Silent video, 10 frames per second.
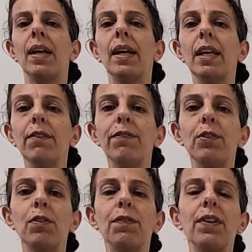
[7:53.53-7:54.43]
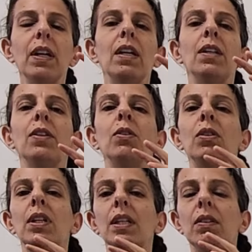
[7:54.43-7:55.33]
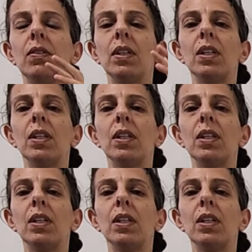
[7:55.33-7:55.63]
If you feel you need